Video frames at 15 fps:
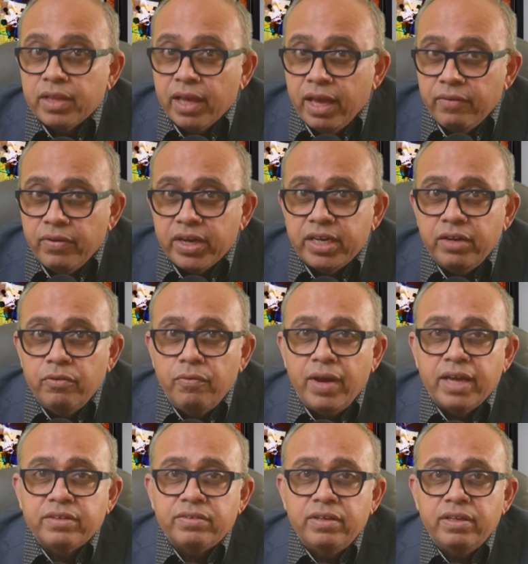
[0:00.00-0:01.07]
effective
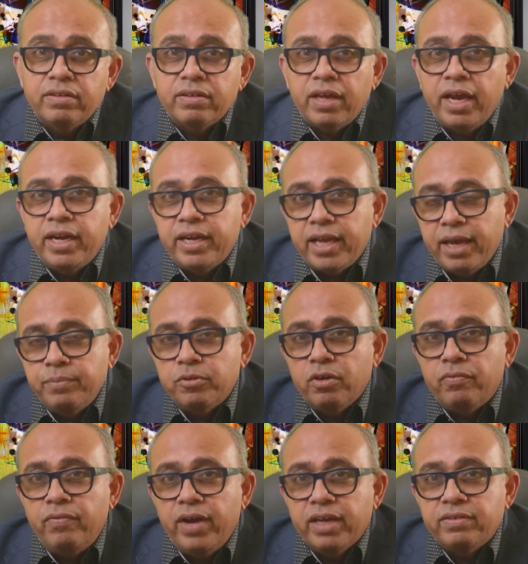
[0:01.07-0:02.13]
vaccines and types of
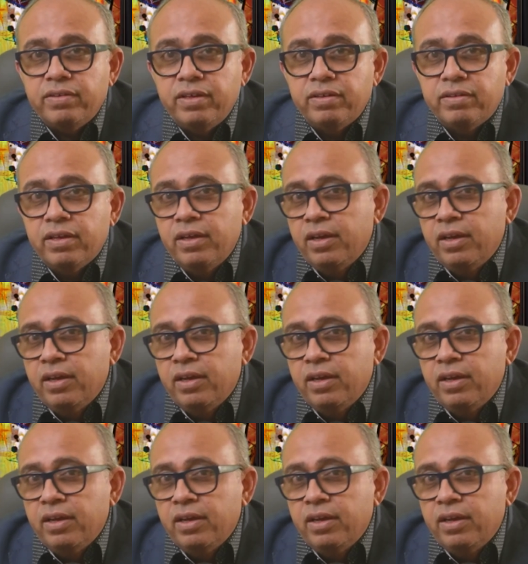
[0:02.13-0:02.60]
vaccines,